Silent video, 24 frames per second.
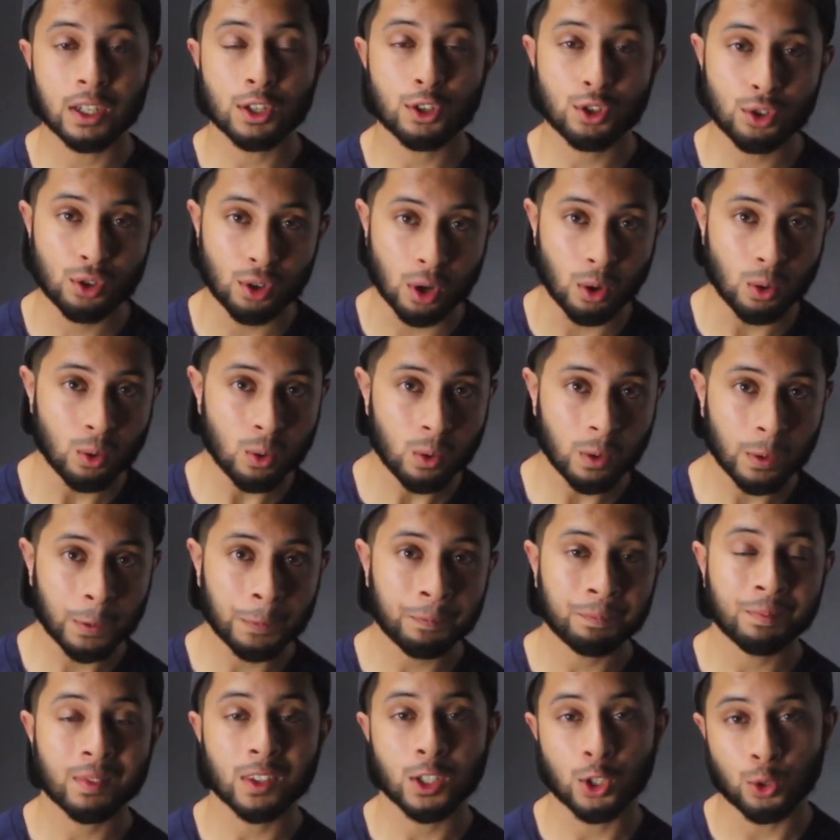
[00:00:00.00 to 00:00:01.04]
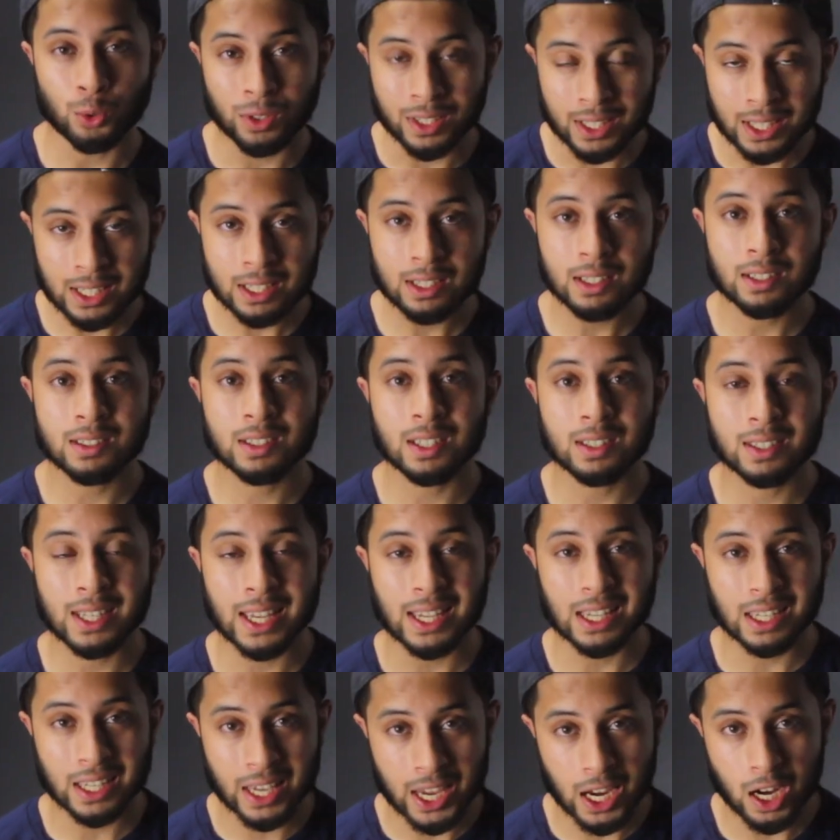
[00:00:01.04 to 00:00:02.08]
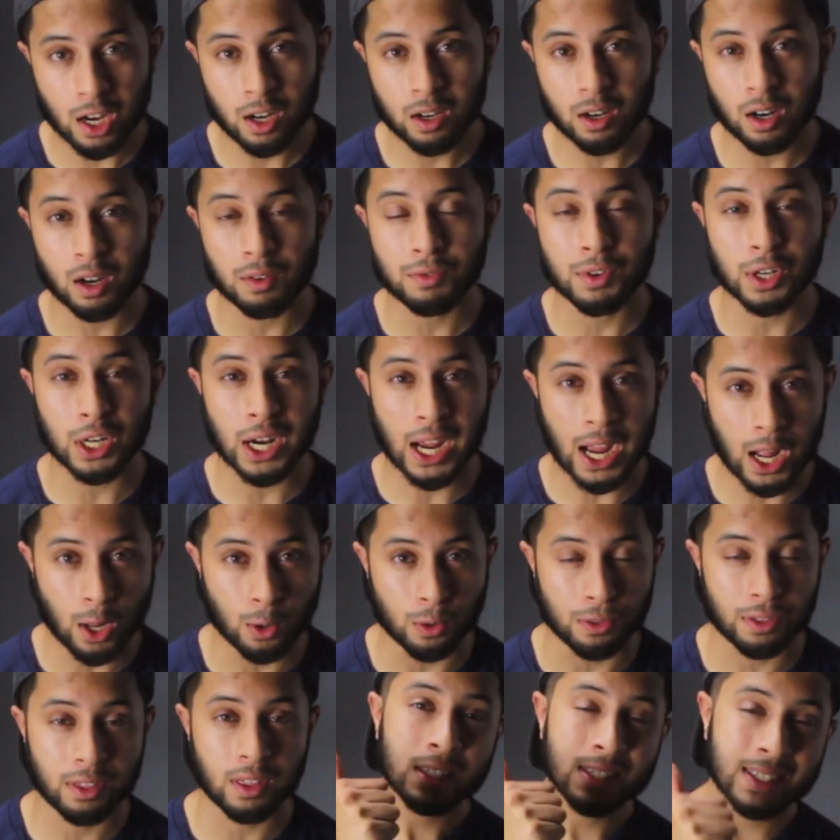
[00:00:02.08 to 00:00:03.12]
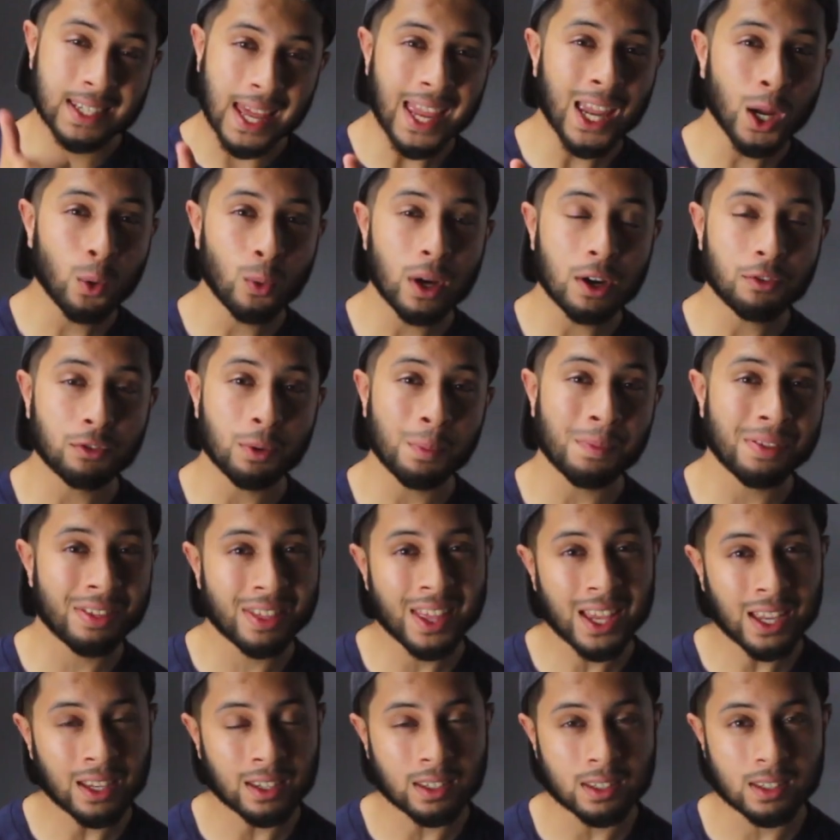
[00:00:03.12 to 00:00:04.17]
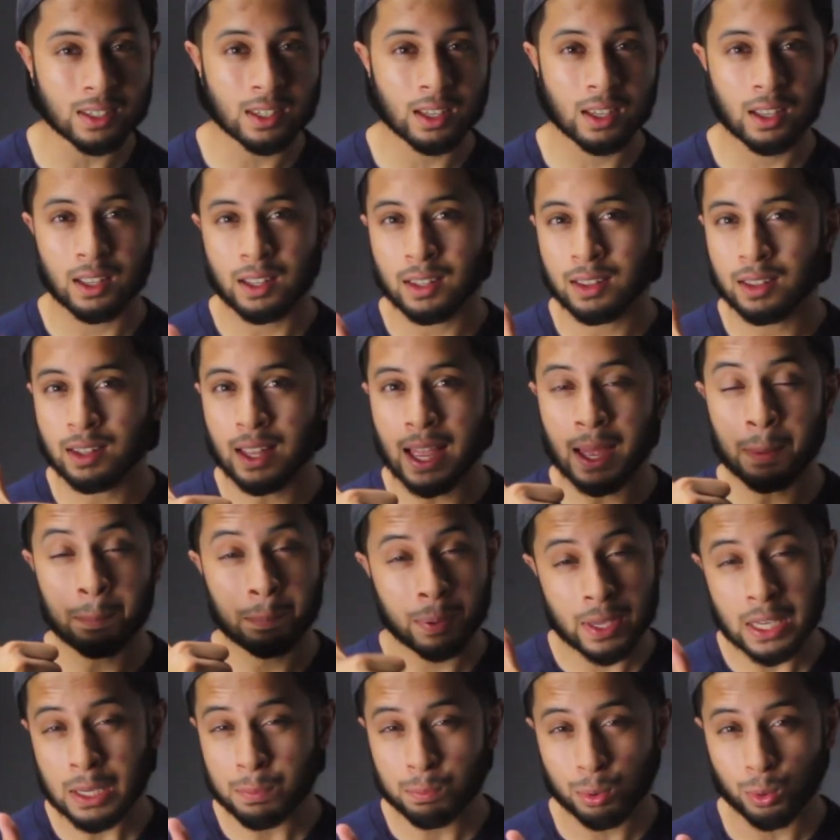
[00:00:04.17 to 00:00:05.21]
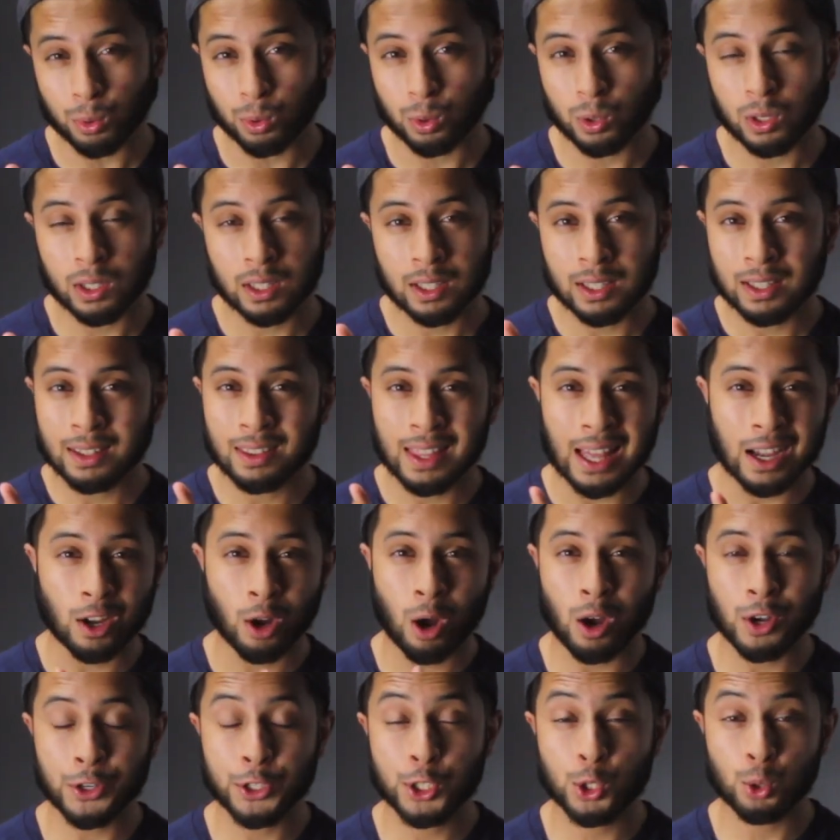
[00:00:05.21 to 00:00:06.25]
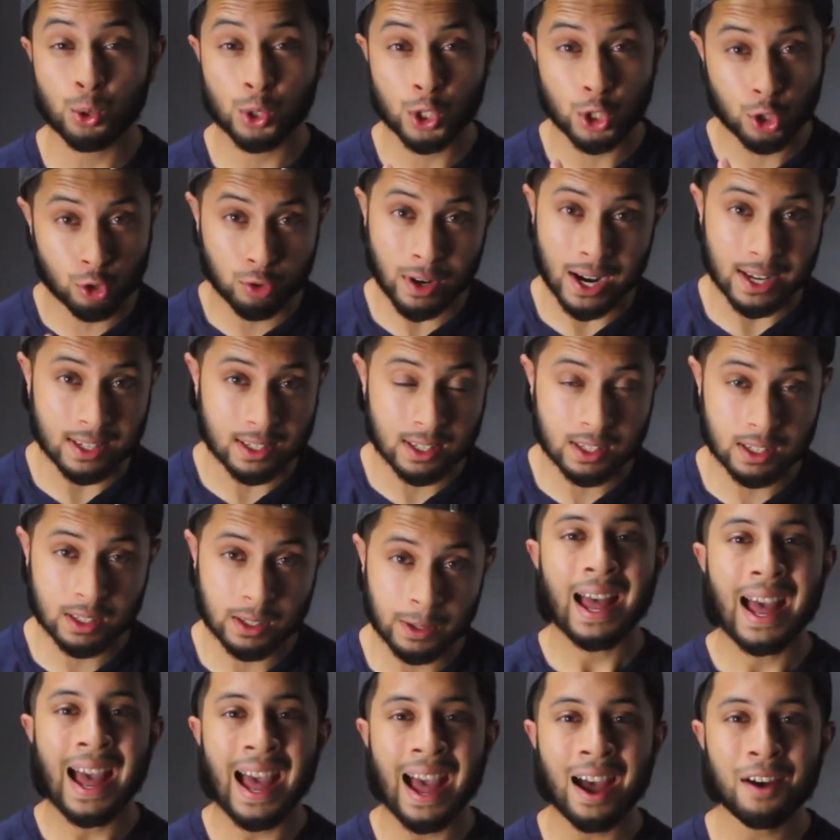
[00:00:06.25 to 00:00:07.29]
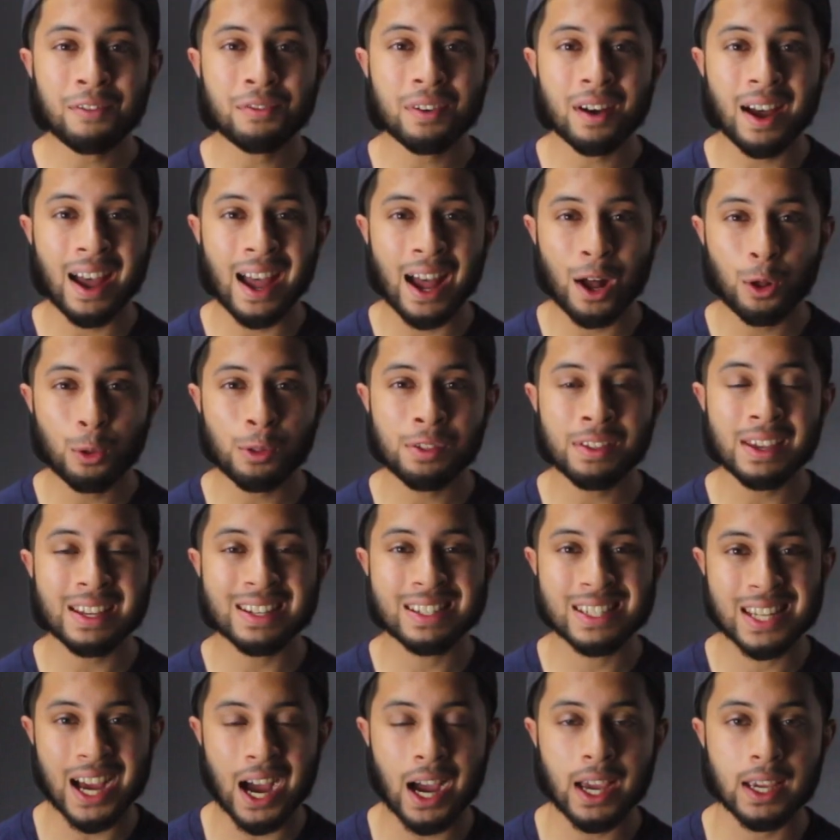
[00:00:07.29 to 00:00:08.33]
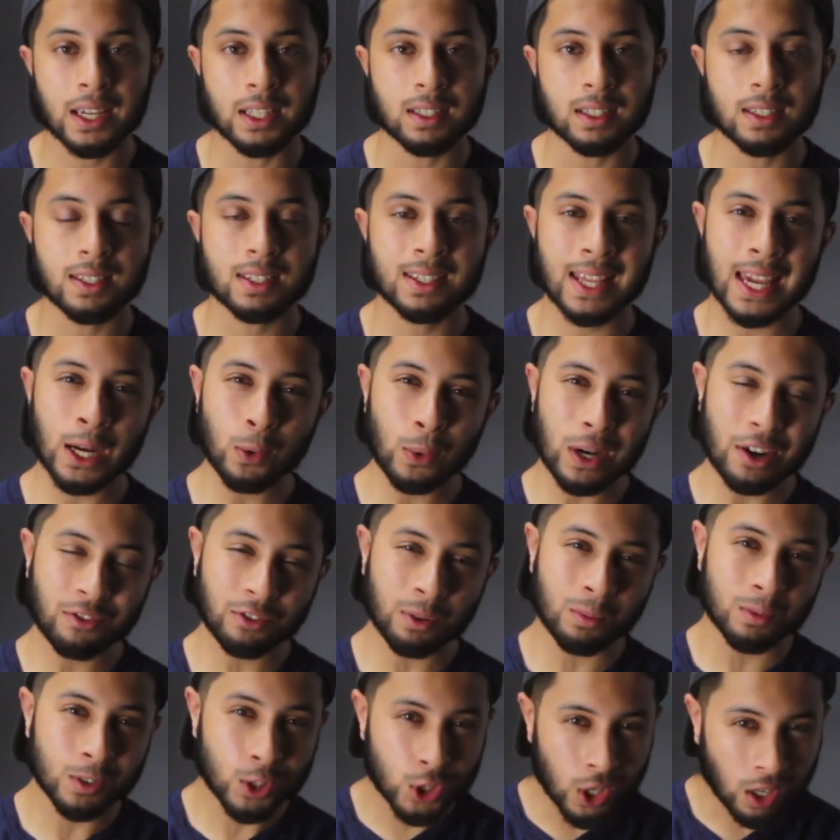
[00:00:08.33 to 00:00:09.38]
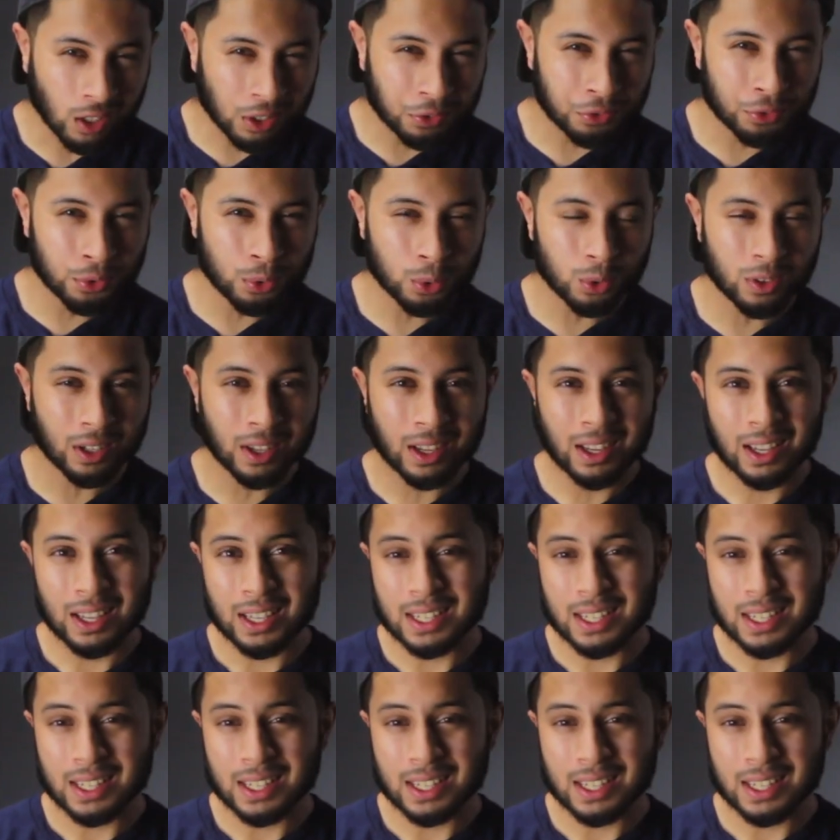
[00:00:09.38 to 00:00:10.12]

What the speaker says: So you need to take care of your health. Stay away from things and people that cause you stress. Have a healthy diet. Stay away from junk food.